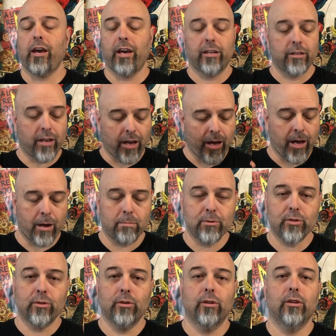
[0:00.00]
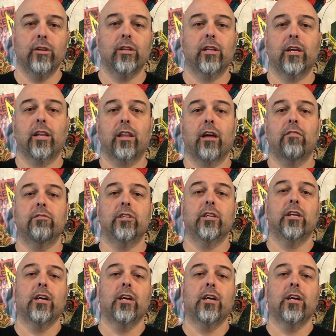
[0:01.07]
and absolutely loved it.